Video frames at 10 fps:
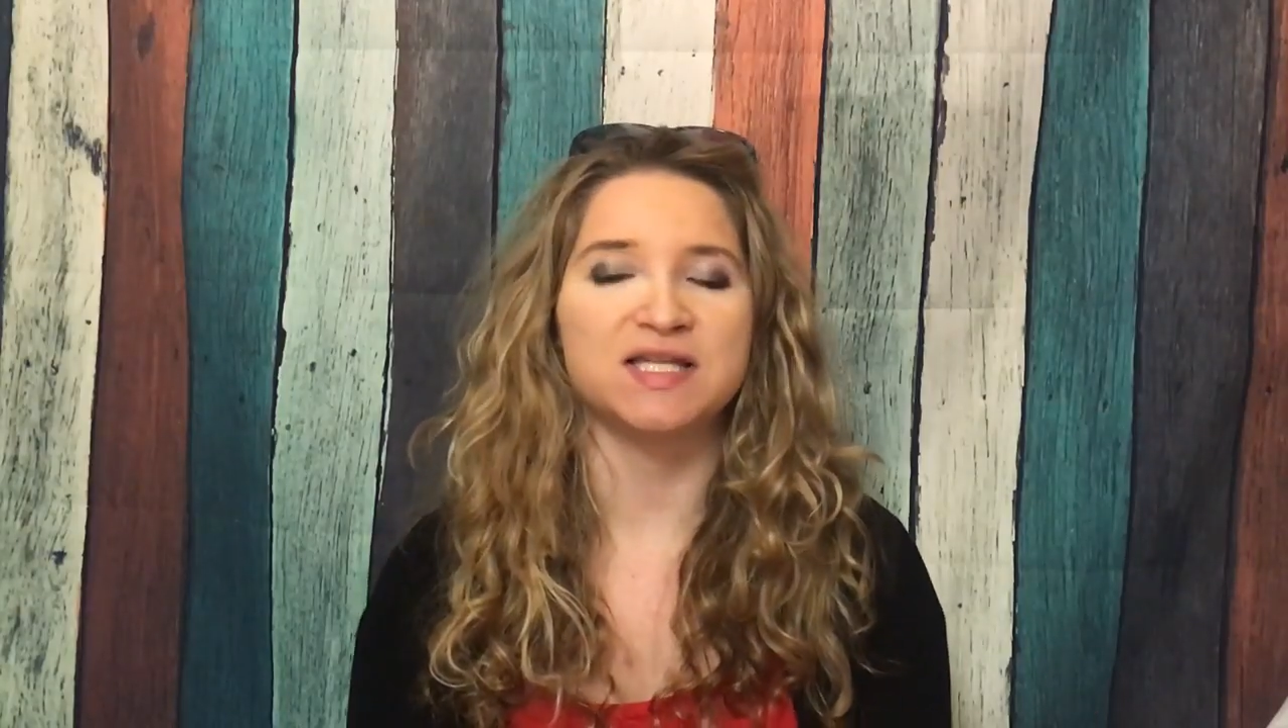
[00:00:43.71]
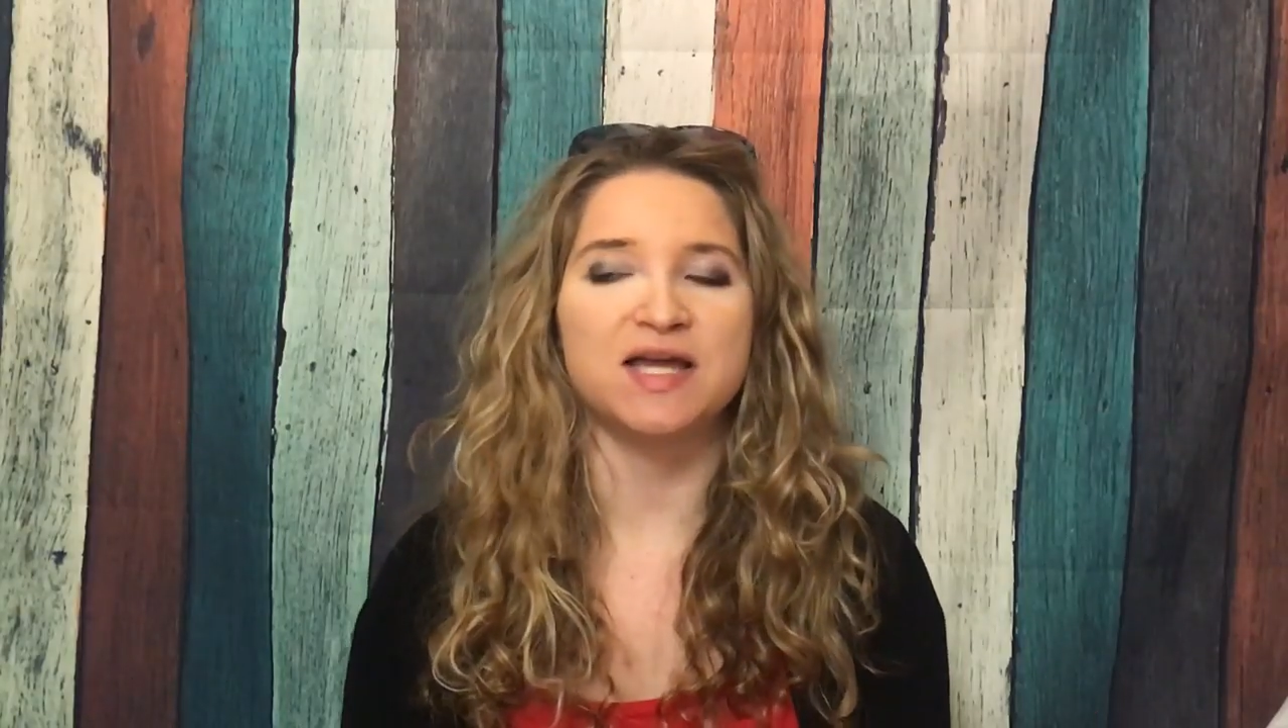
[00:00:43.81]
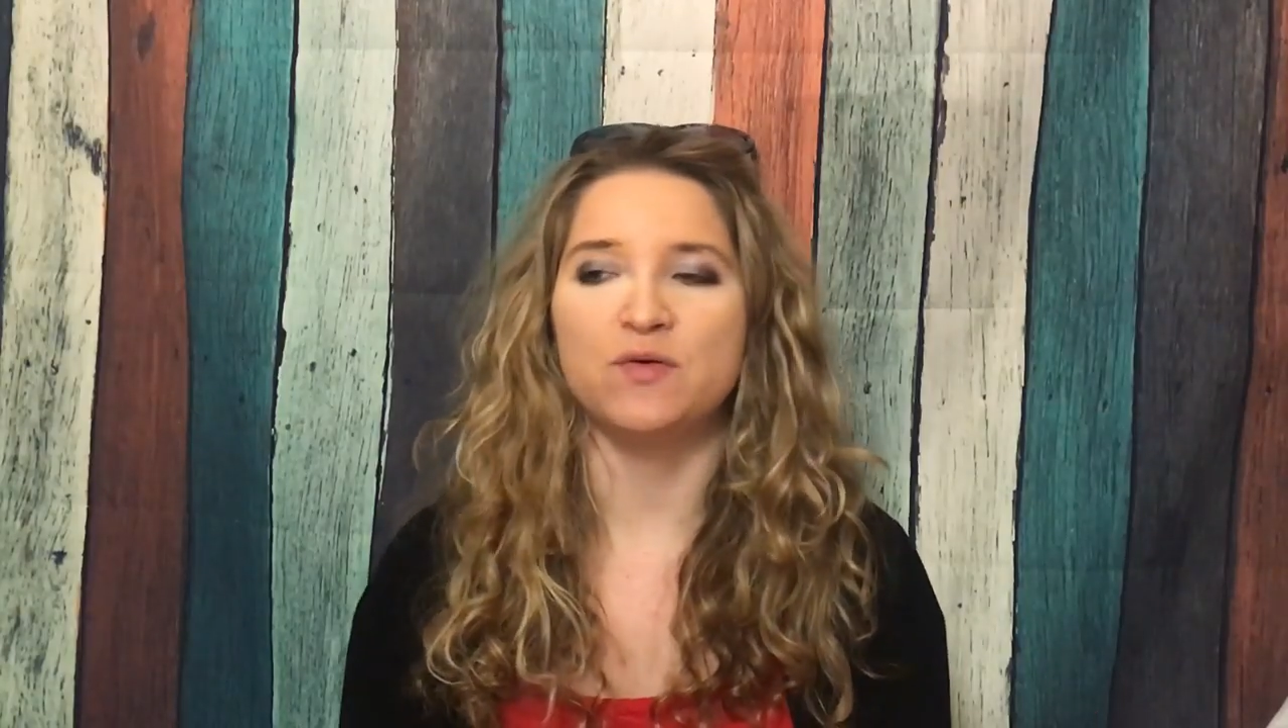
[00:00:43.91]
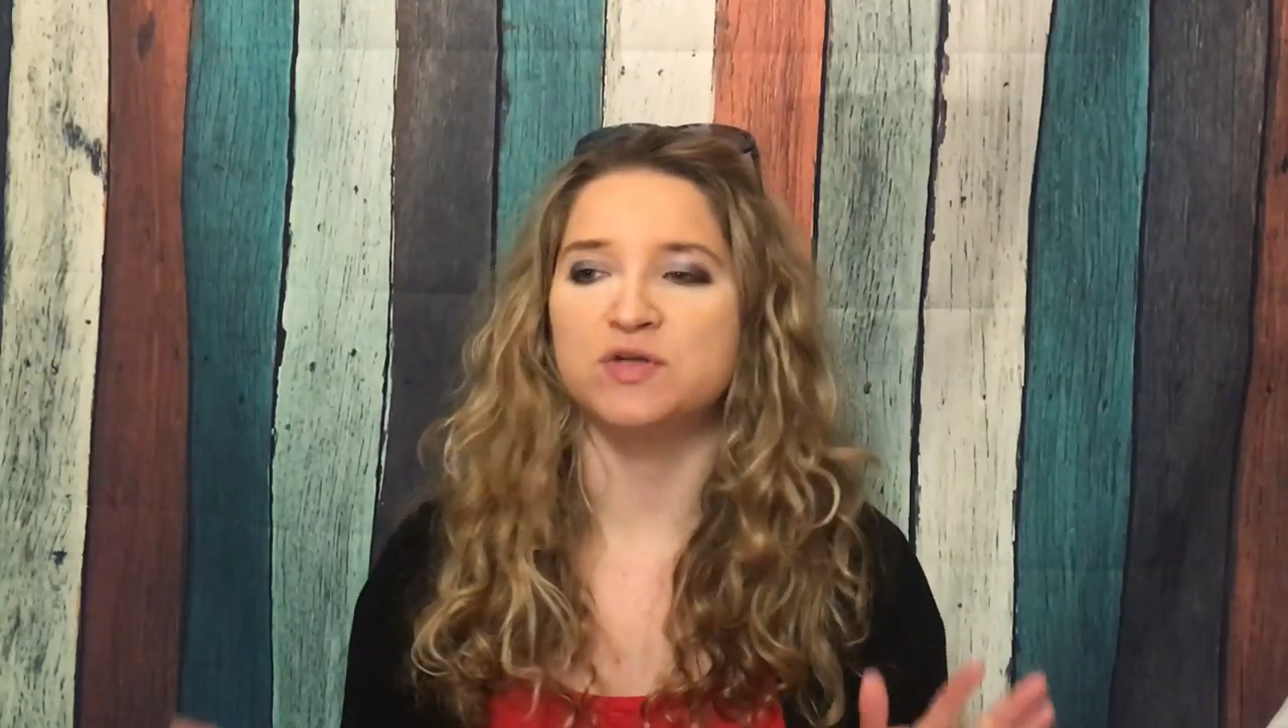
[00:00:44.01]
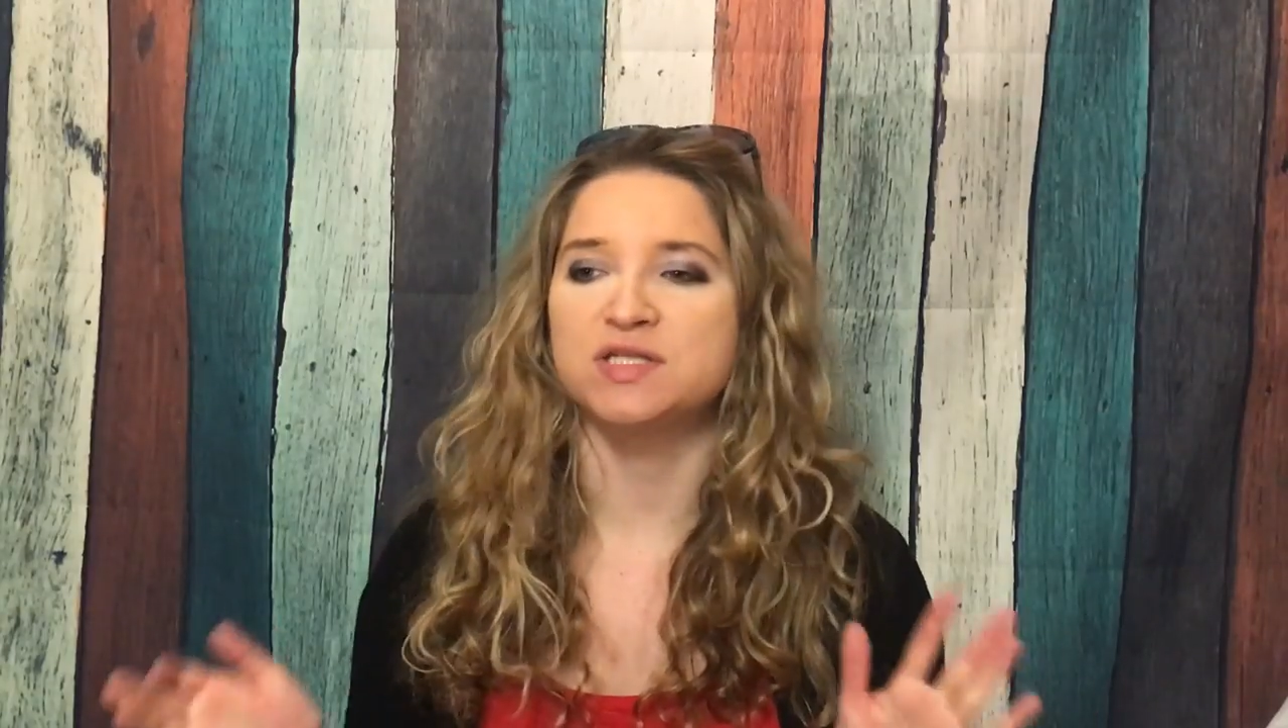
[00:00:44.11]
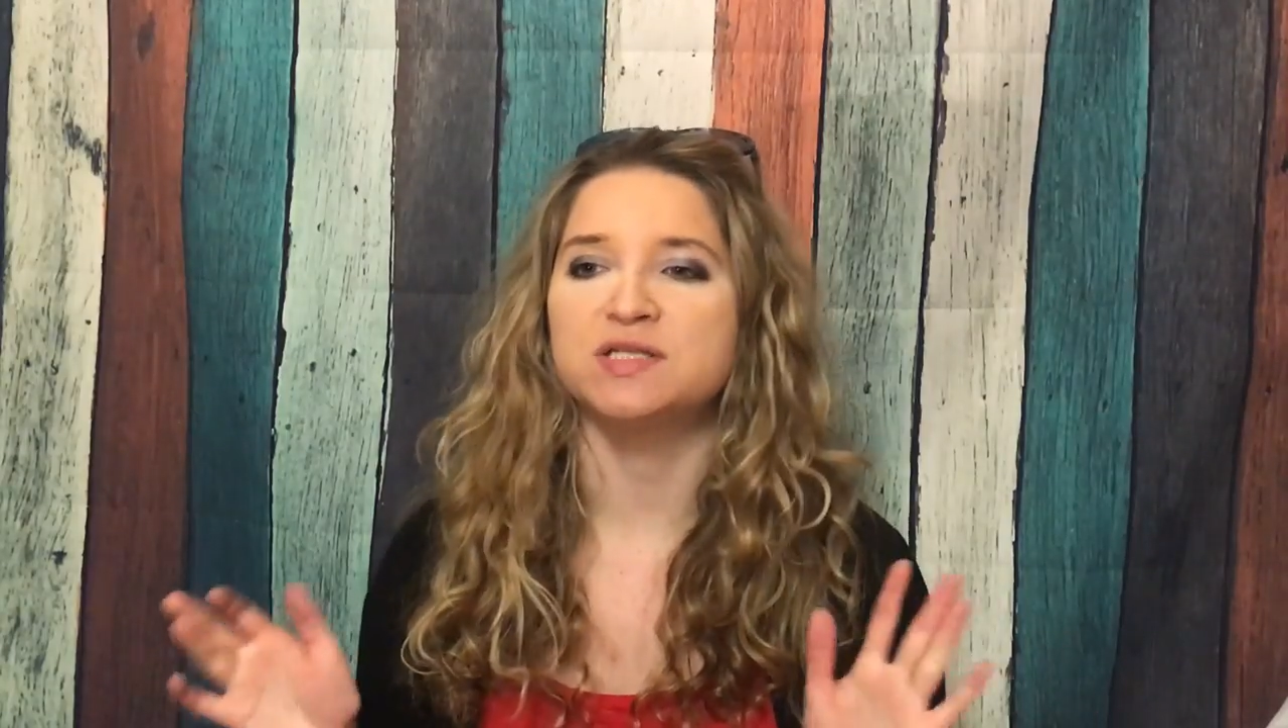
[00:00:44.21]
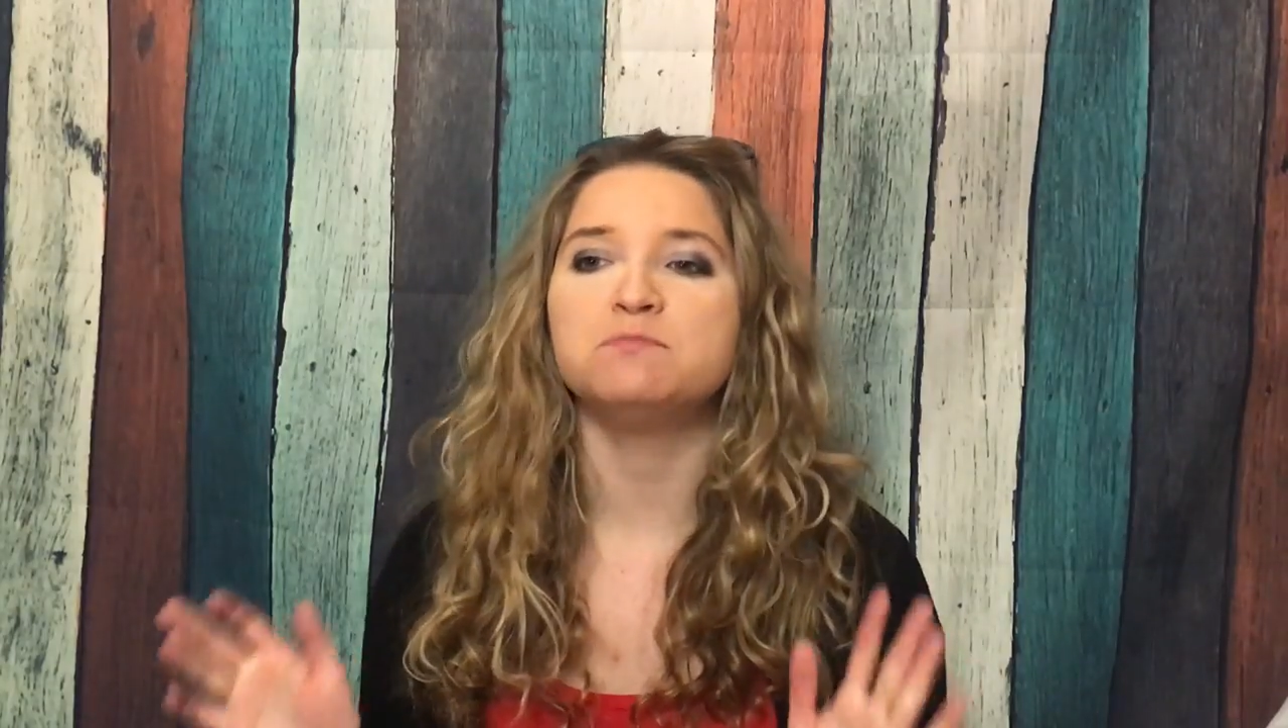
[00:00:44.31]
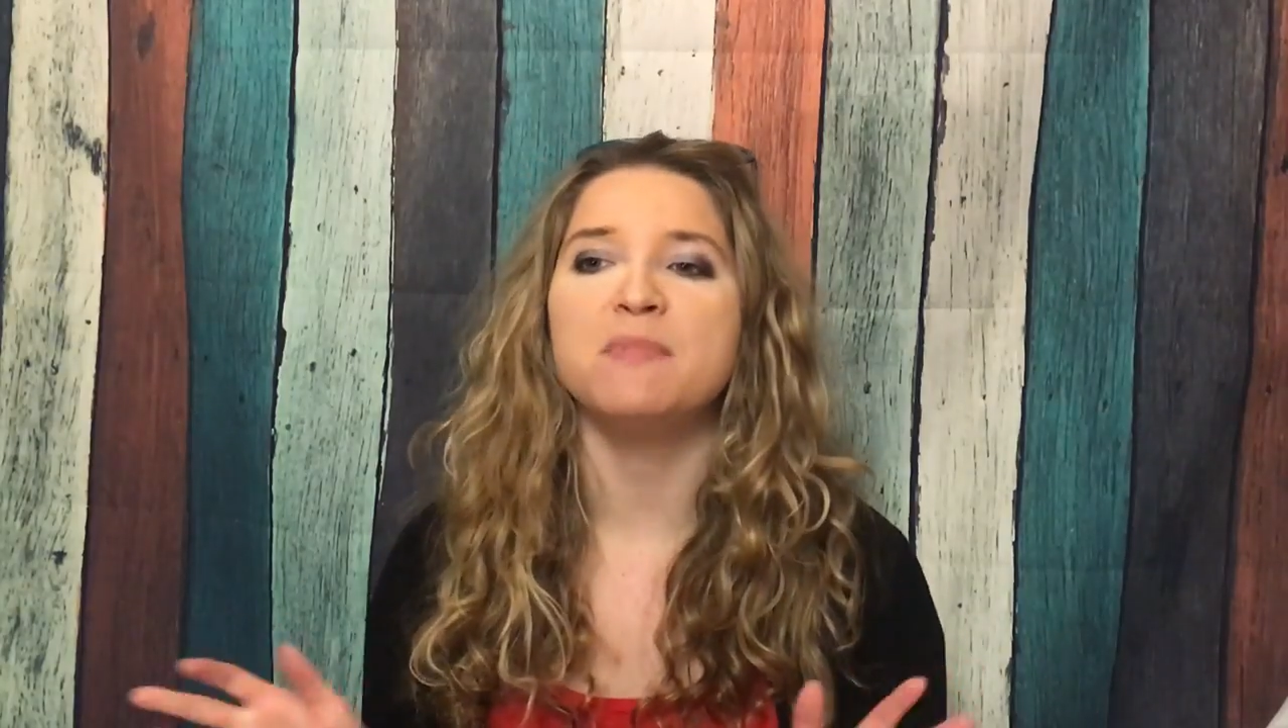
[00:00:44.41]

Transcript: and it was this